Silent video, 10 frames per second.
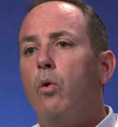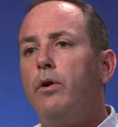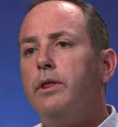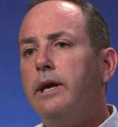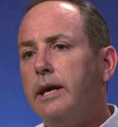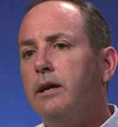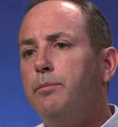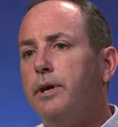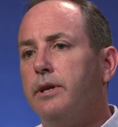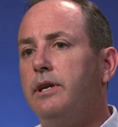or the
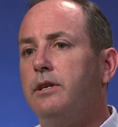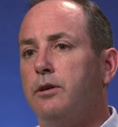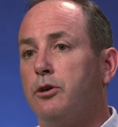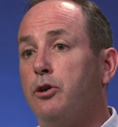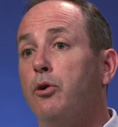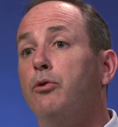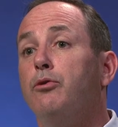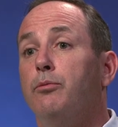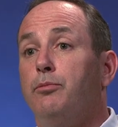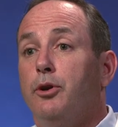inability to go
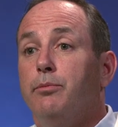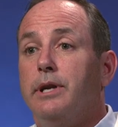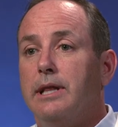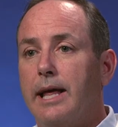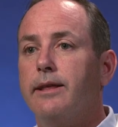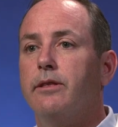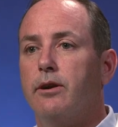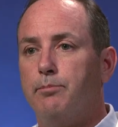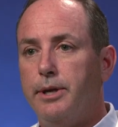through puberty like their